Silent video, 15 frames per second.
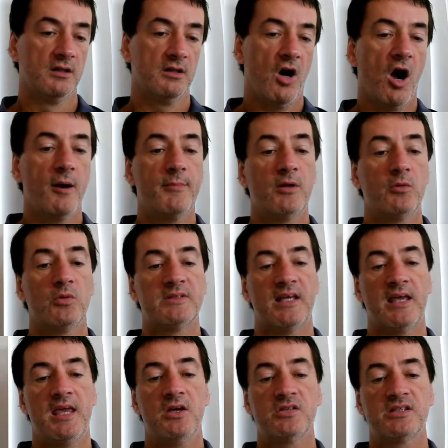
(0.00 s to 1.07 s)
Harmon was a
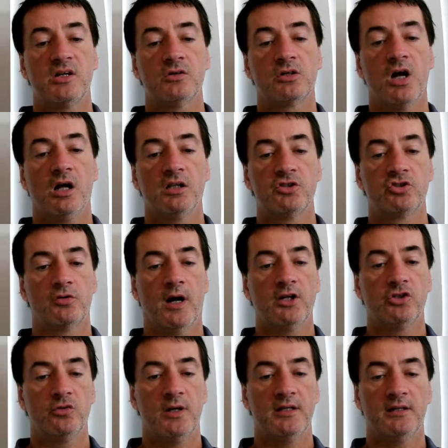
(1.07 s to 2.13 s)
Hillsong College
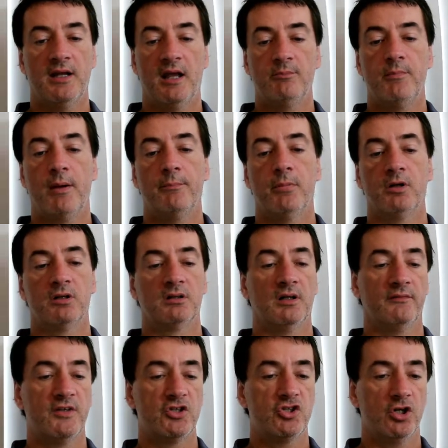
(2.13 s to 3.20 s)
graduate and member of
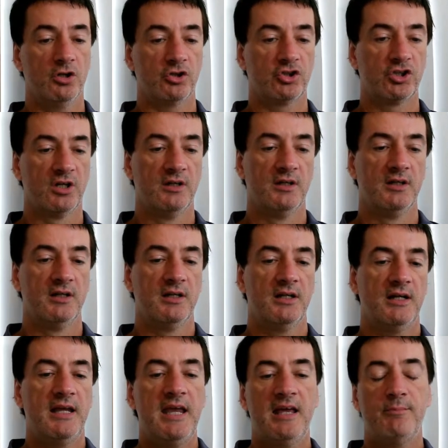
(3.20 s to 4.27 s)
the church.
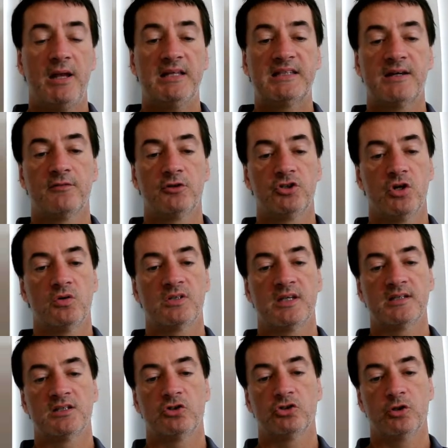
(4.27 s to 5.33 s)
He had made several jokes on
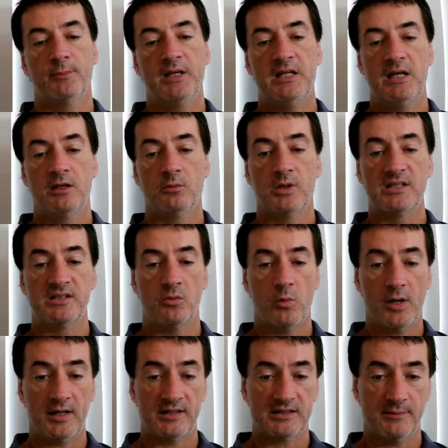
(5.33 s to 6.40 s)
social media in recent
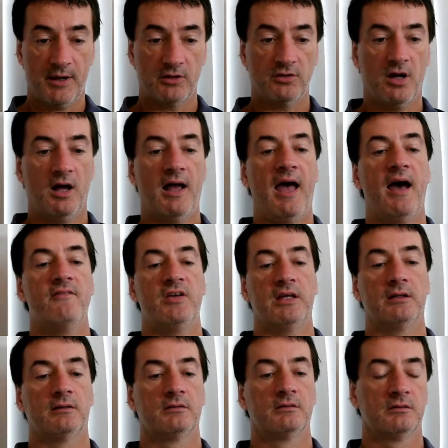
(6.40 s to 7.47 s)
weeks about not having
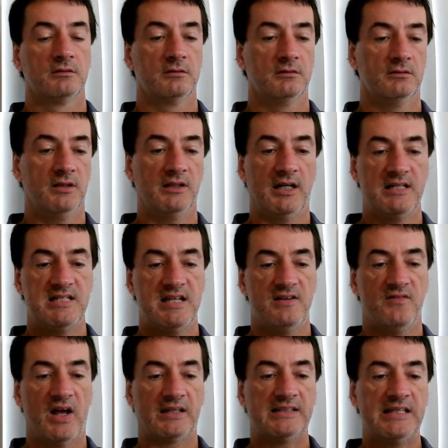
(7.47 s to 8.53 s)
the 19
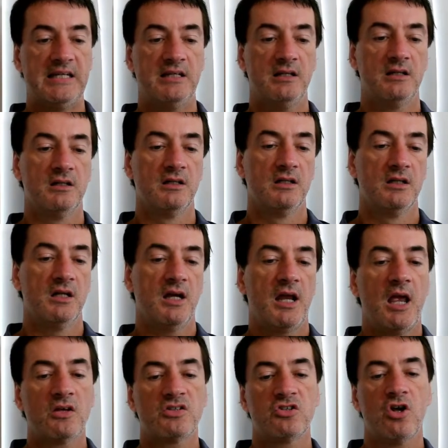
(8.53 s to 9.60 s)
vaccine. He
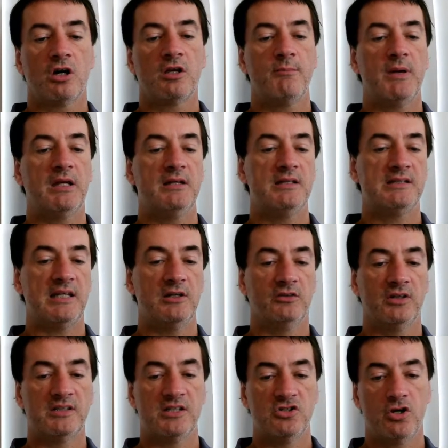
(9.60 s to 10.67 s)
also documented his
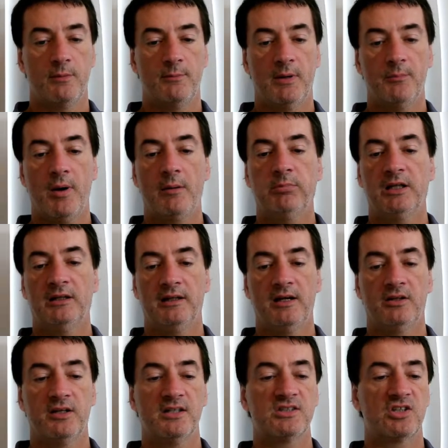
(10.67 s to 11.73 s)
illness and treatment publicly on
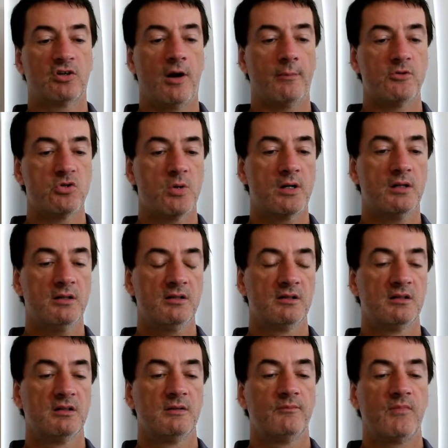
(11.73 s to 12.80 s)
Instagram and Twitter
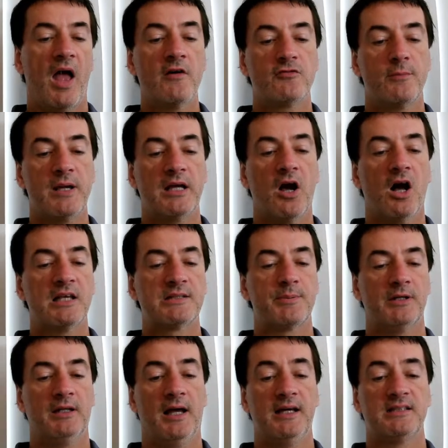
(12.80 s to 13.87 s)
after being
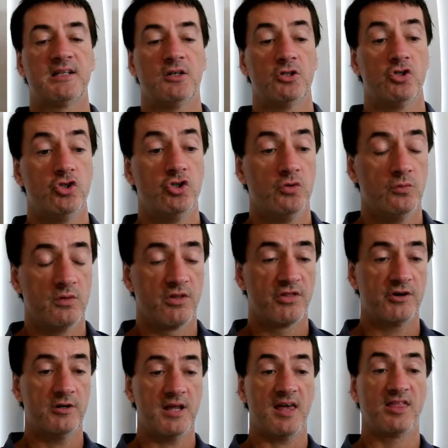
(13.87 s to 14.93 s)
hospitalized on June
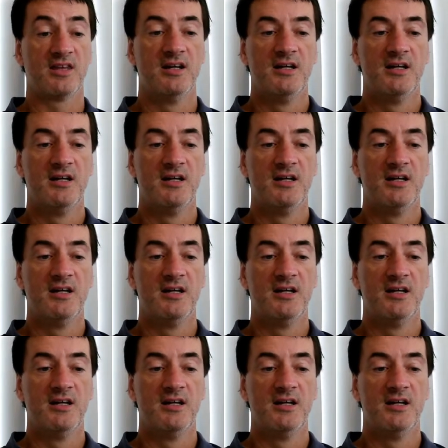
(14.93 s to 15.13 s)
30th.